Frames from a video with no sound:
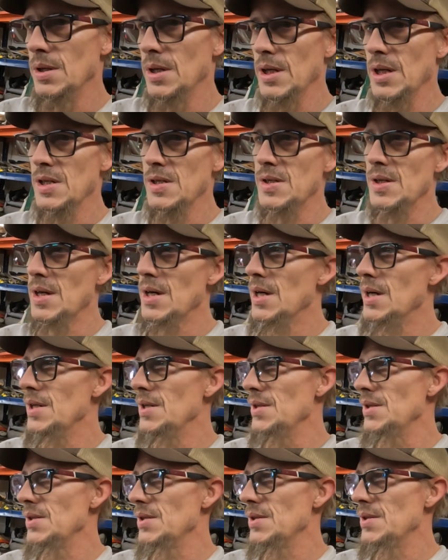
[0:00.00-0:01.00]
I guess that
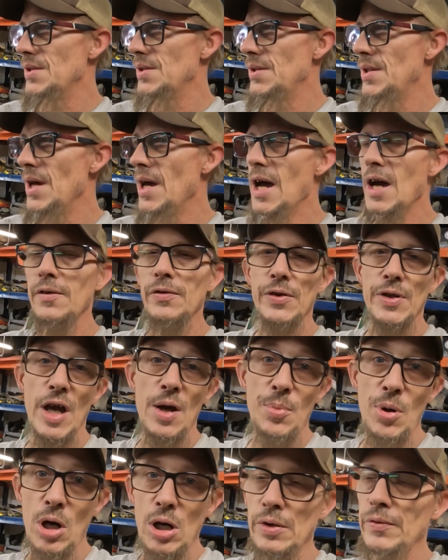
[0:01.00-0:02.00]
is that for
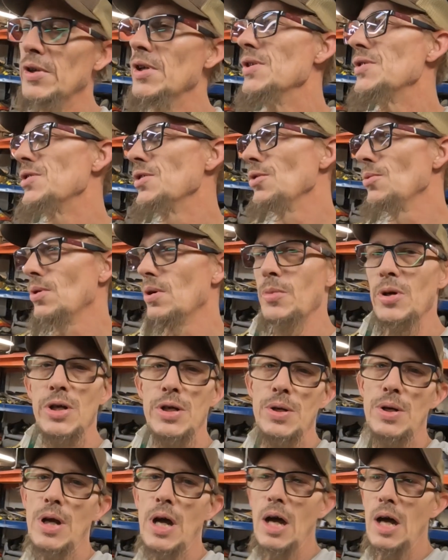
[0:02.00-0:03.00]
that part of it. So what I'm going to
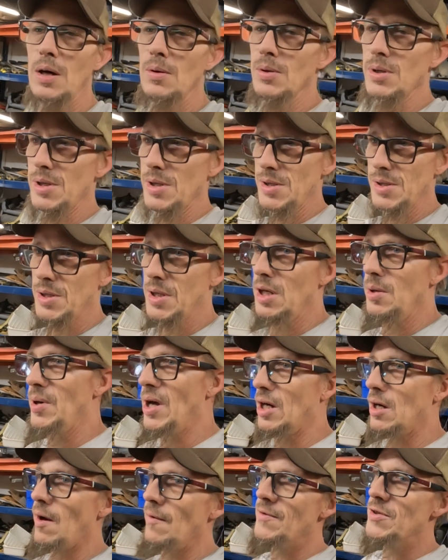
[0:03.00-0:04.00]
do now is get it
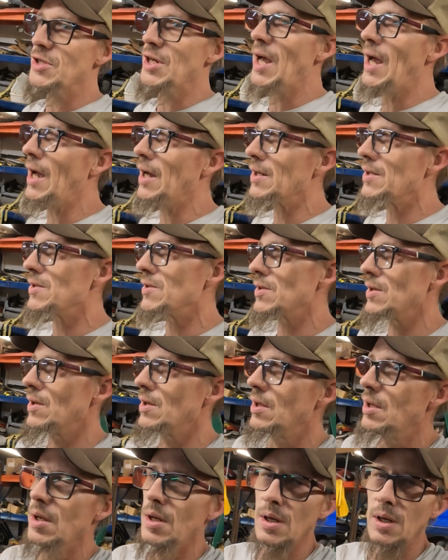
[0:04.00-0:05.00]
back off the jacks,
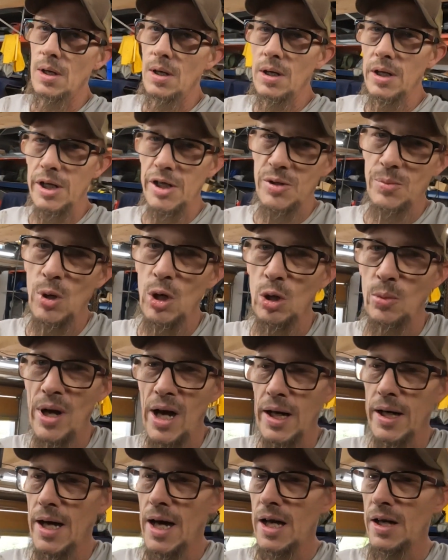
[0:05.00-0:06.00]
get the motor
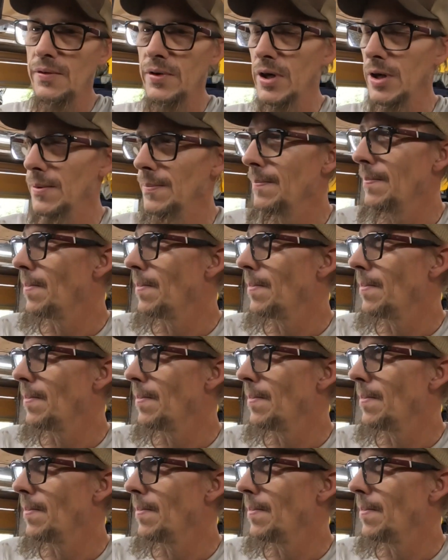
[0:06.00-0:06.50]
back out of it,